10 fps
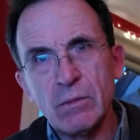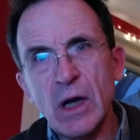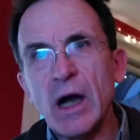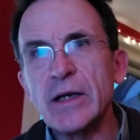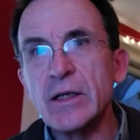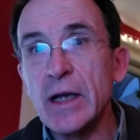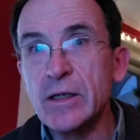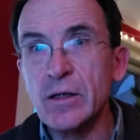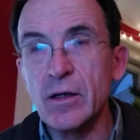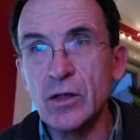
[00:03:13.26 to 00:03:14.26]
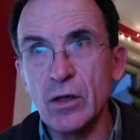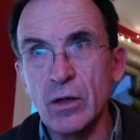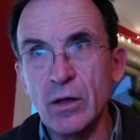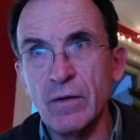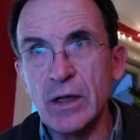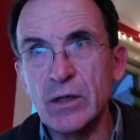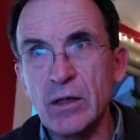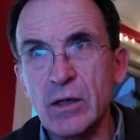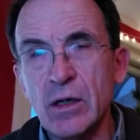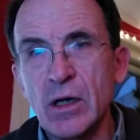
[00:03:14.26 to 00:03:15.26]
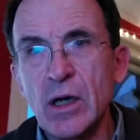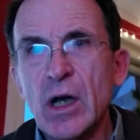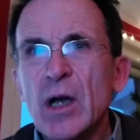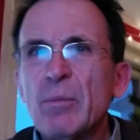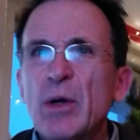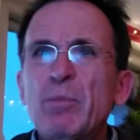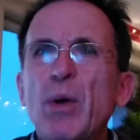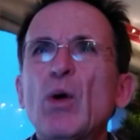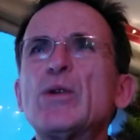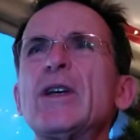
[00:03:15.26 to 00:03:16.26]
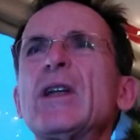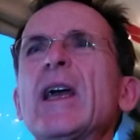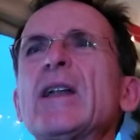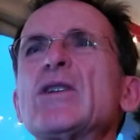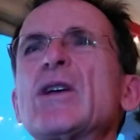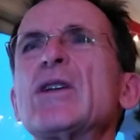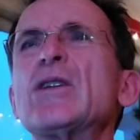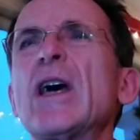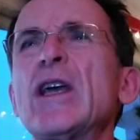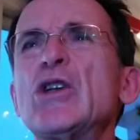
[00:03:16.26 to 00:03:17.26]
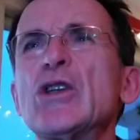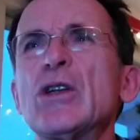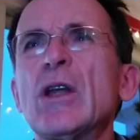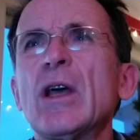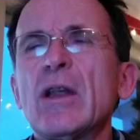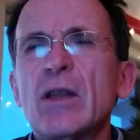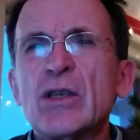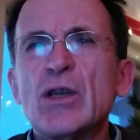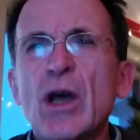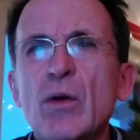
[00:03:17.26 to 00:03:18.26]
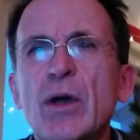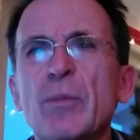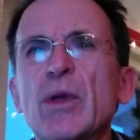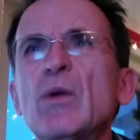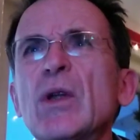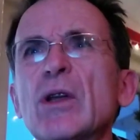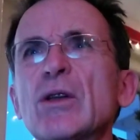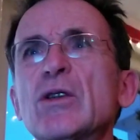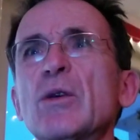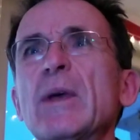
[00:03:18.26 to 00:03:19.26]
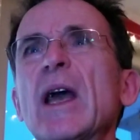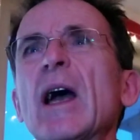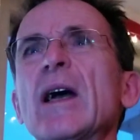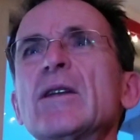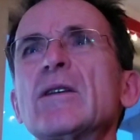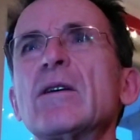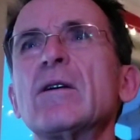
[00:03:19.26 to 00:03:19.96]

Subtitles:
I test the turn of it, but bolted against contagion, there's no communion to be had.